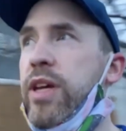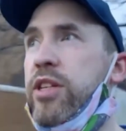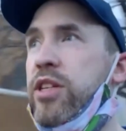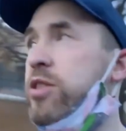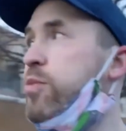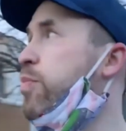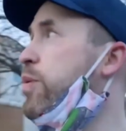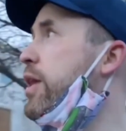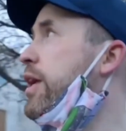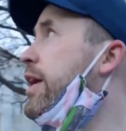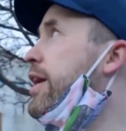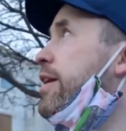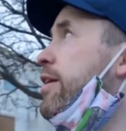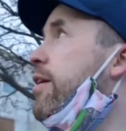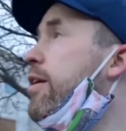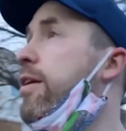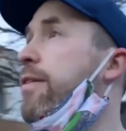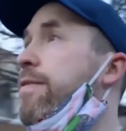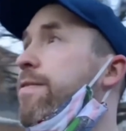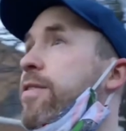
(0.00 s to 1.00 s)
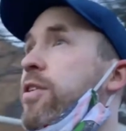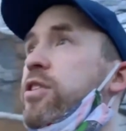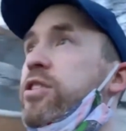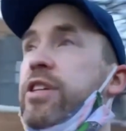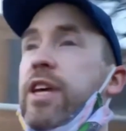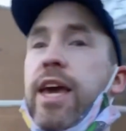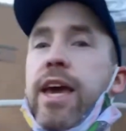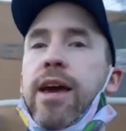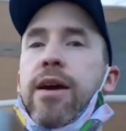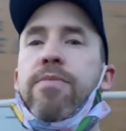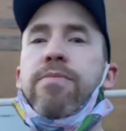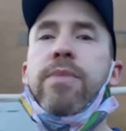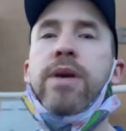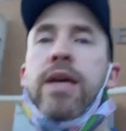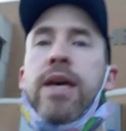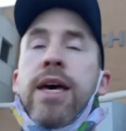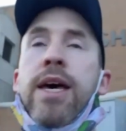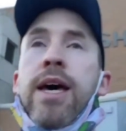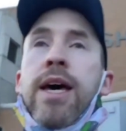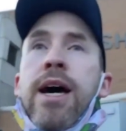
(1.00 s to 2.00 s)
just played our first game,
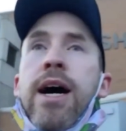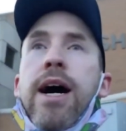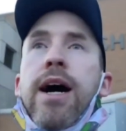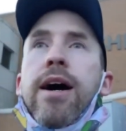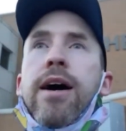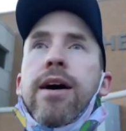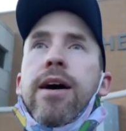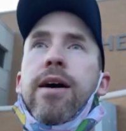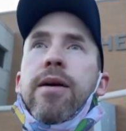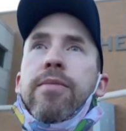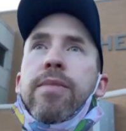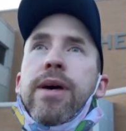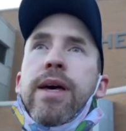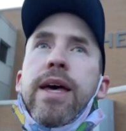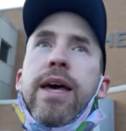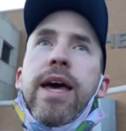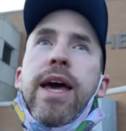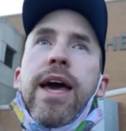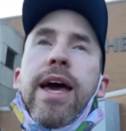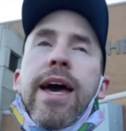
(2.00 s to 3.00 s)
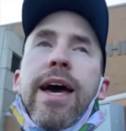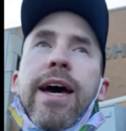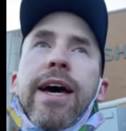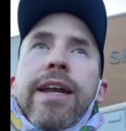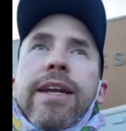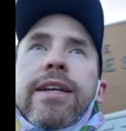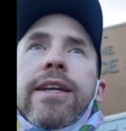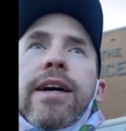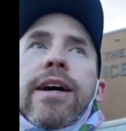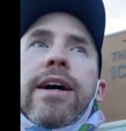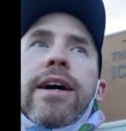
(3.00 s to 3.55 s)
and